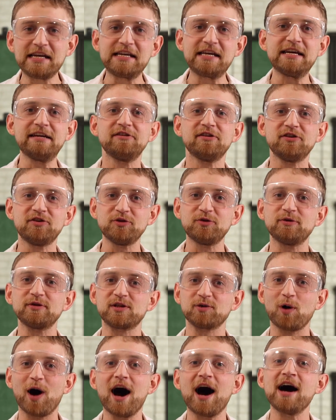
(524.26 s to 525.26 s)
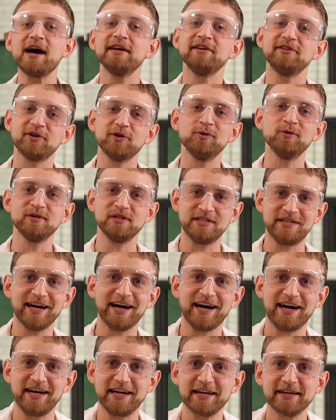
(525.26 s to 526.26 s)
need to do so I don't
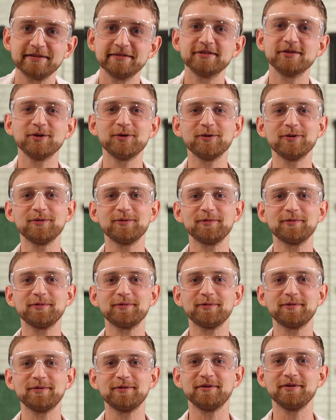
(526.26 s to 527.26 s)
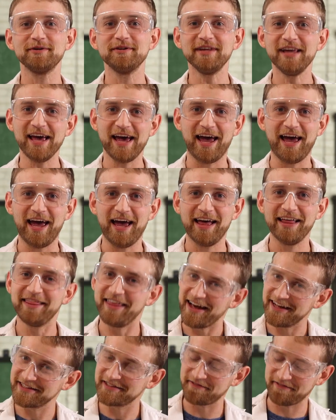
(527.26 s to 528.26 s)
die. So yeah,
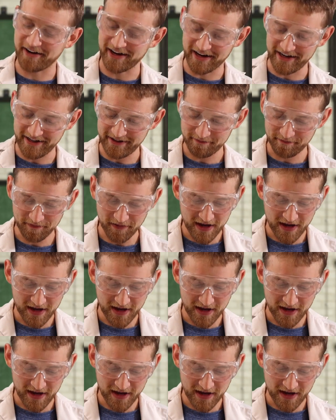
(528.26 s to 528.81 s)
that's fine.